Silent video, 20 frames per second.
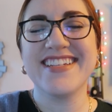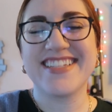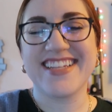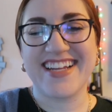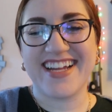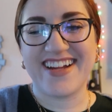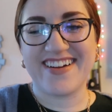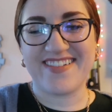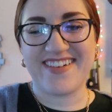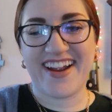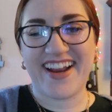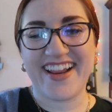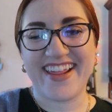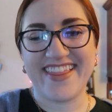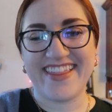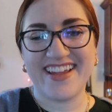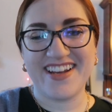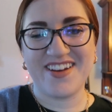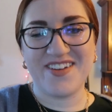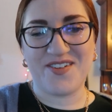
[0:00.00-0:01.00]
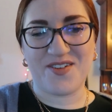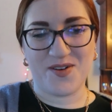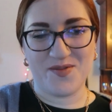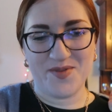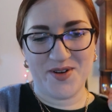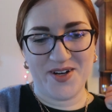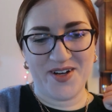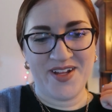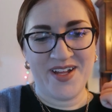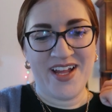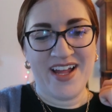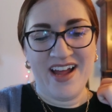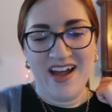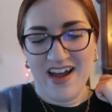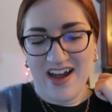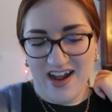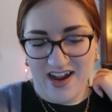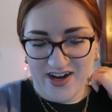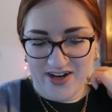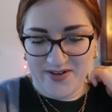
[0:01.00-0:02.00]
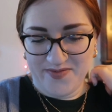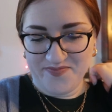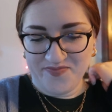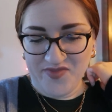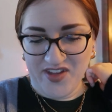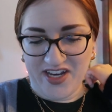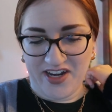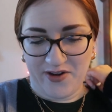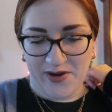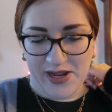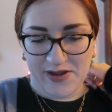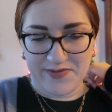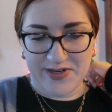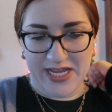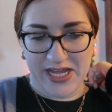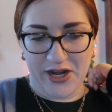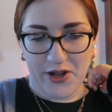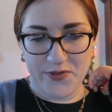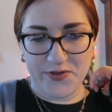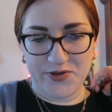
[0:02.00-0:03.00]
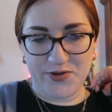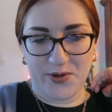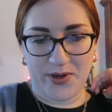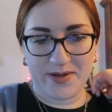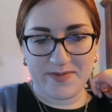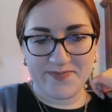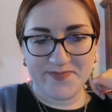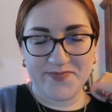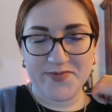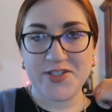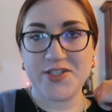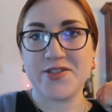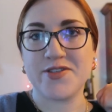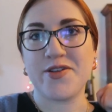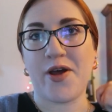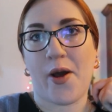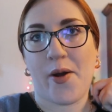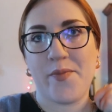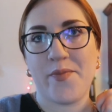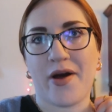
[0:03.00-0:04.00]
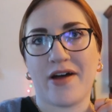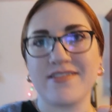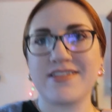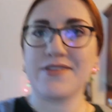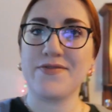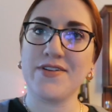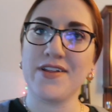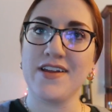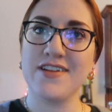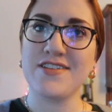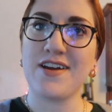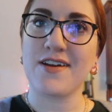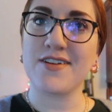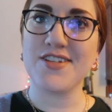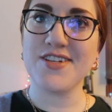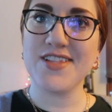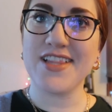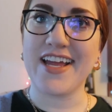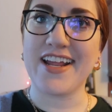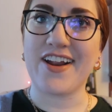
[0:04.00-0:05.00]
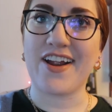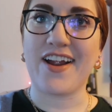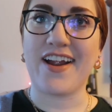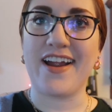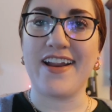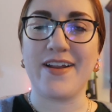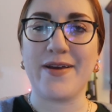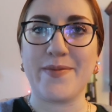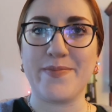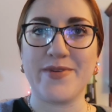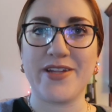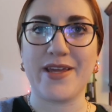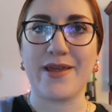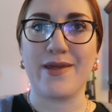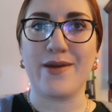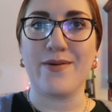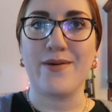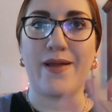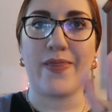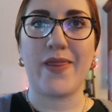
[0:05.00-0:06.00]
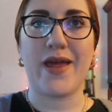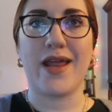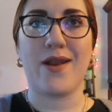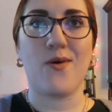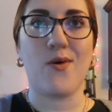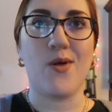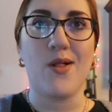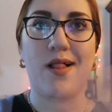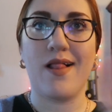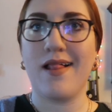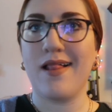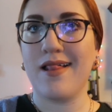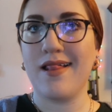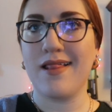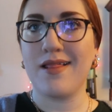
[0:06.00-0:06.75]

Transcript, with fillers: to get ready than normal, and now I have to head out the door. So I'll definitely talk to you later and update you on that whole